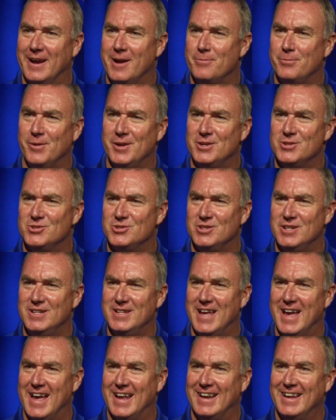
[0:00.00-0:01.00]
our players see
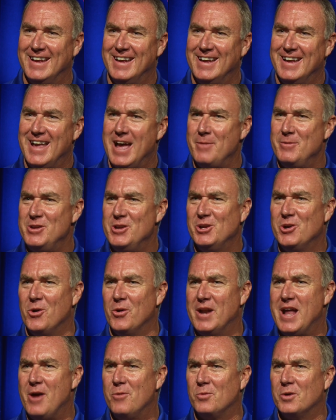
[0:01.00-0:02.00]
that. I mean, you're
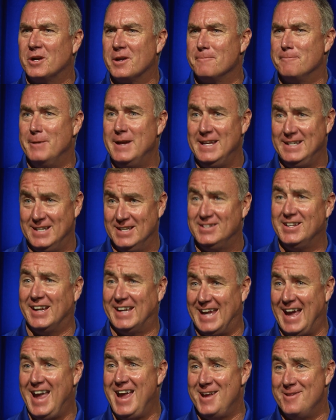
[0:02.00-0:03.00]
going out and we're competing. It's a
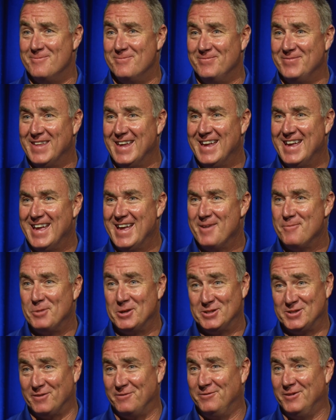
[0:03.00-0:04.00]
game,
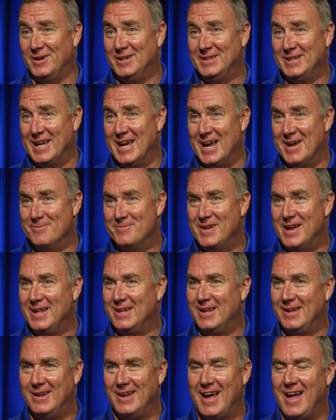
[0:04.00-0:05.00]
but it's a fun game.
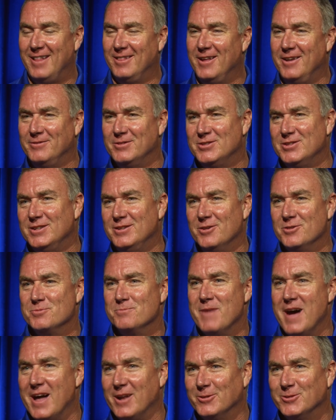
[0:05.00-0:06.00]
And I love to see those
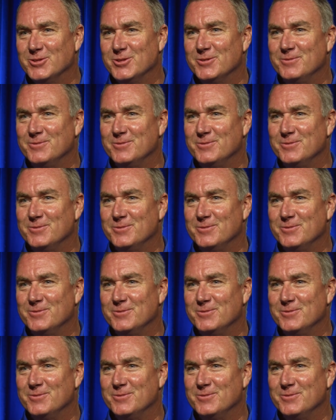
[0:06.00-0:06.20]
battles.